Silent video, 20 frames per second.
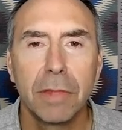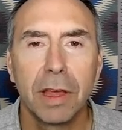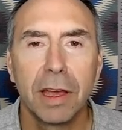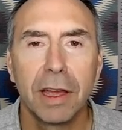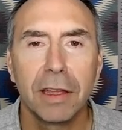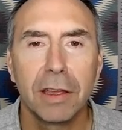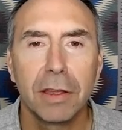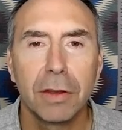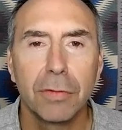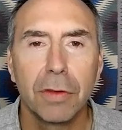I
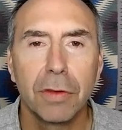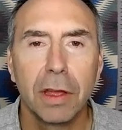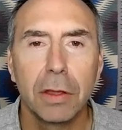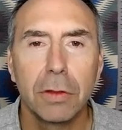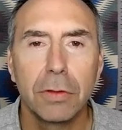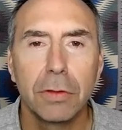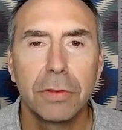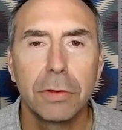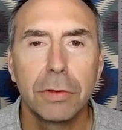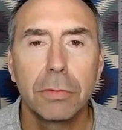invite
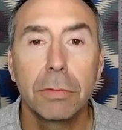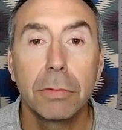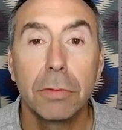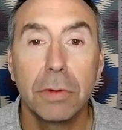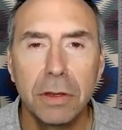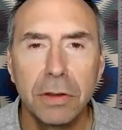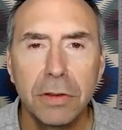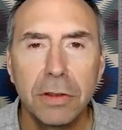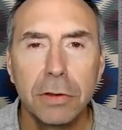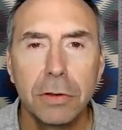you to
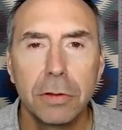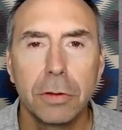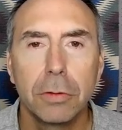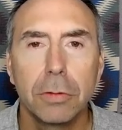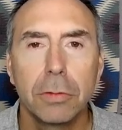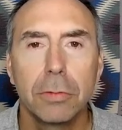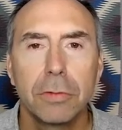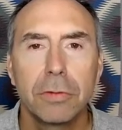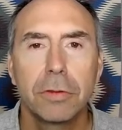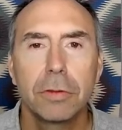continue
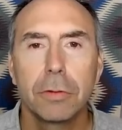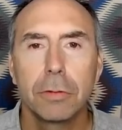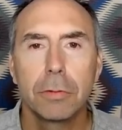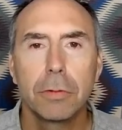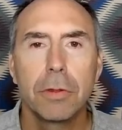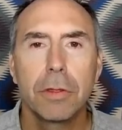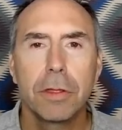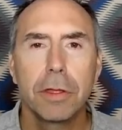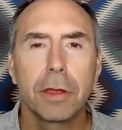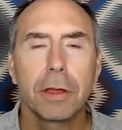to
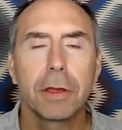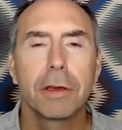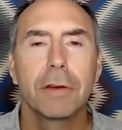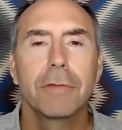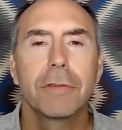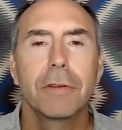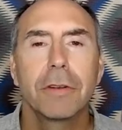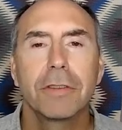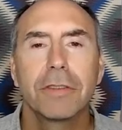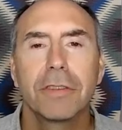think
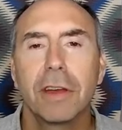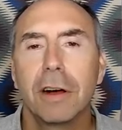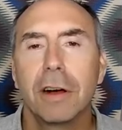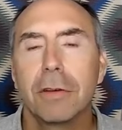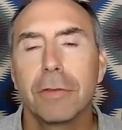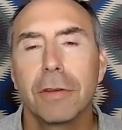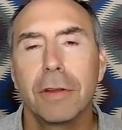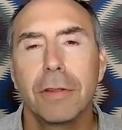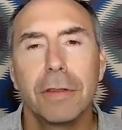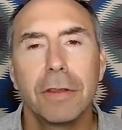of
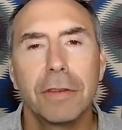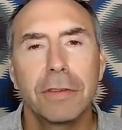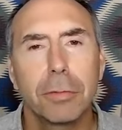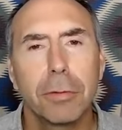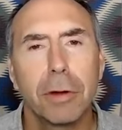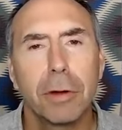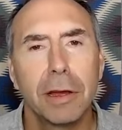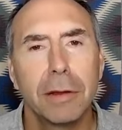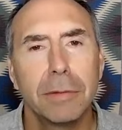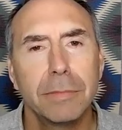yourself in this
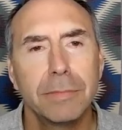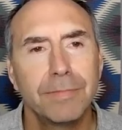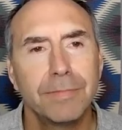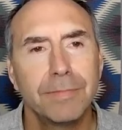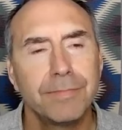way